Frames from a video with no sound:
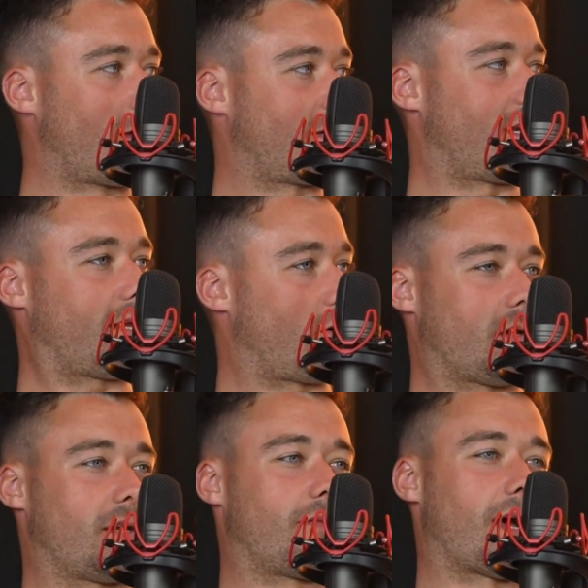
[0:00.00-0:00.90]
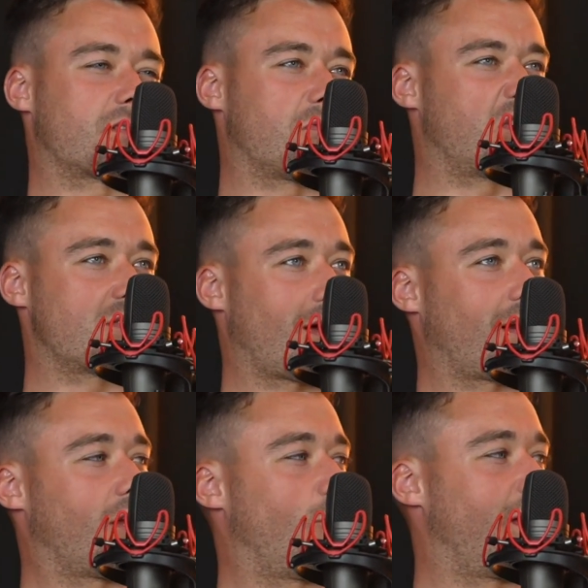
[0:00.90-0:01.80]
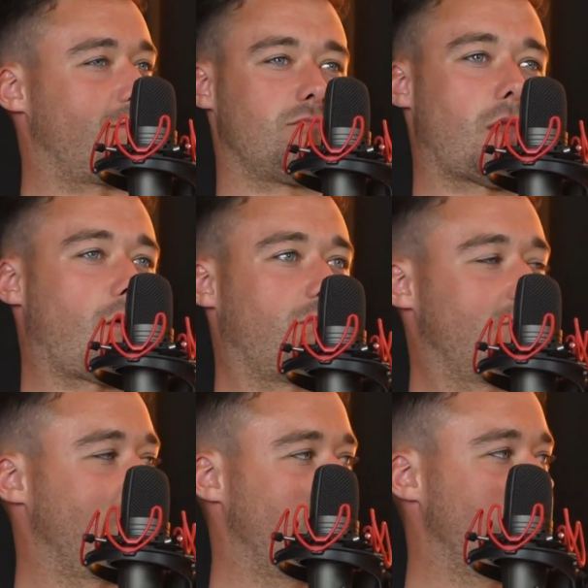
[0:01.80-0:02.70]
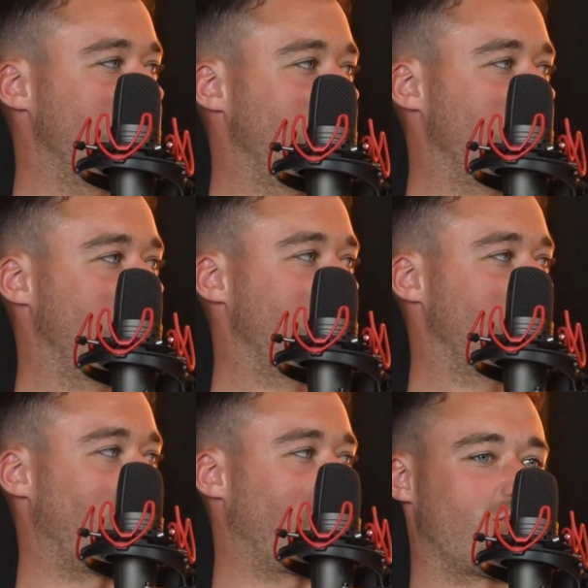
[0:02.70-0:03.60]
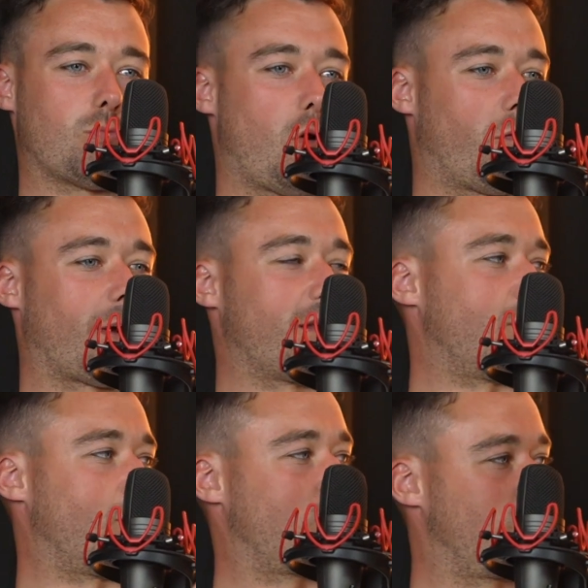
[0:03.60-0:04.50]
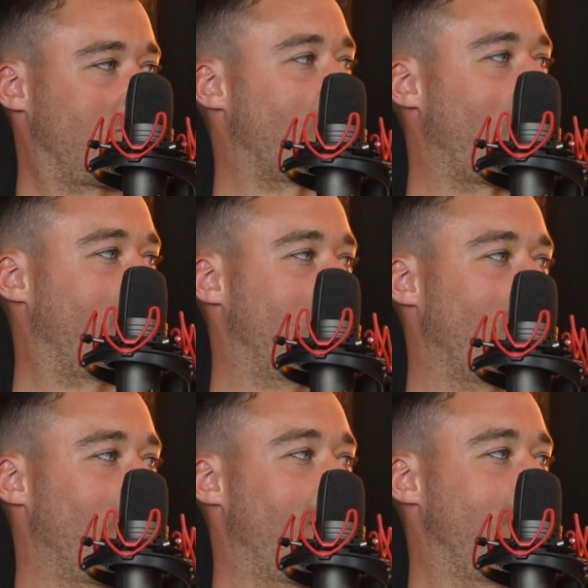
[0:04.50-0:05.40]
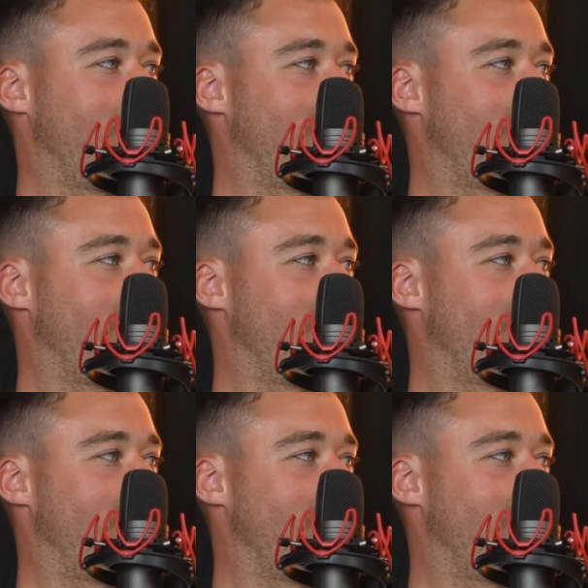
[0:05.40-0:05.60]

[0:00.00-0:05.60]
And then like, you'd even ask me, does it matter how you win? No. They're like, overplay too much? Nah, want to win.